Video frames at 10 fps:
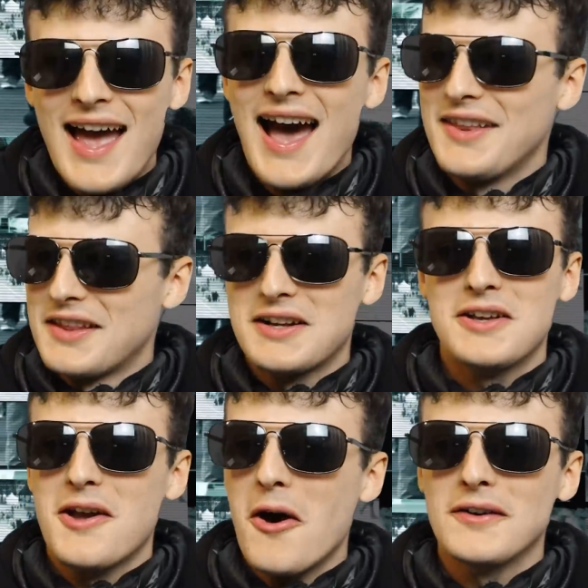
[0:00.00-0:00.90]
and the
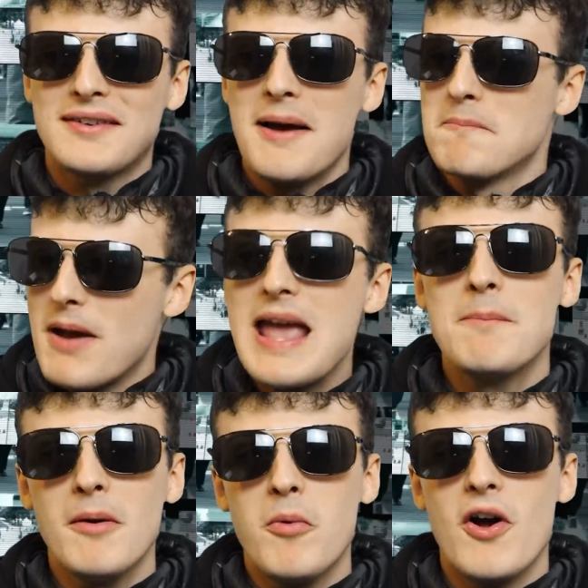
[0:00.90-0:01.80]
goddamn
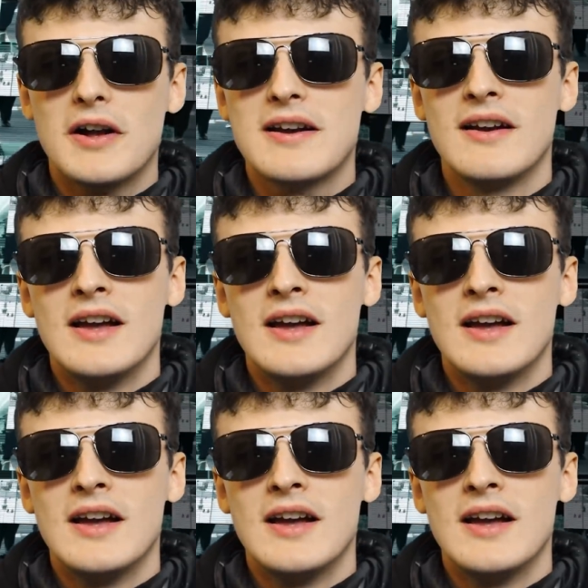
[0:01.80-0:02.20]
paperwork.